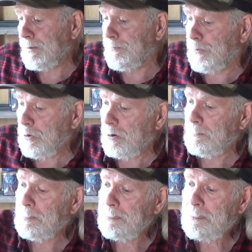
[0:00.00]

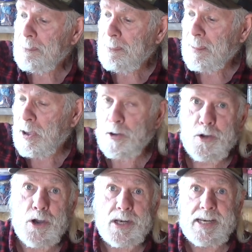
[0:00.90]
for a
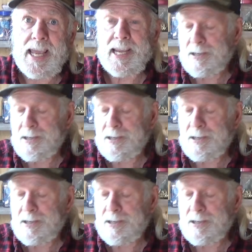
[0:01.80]
good day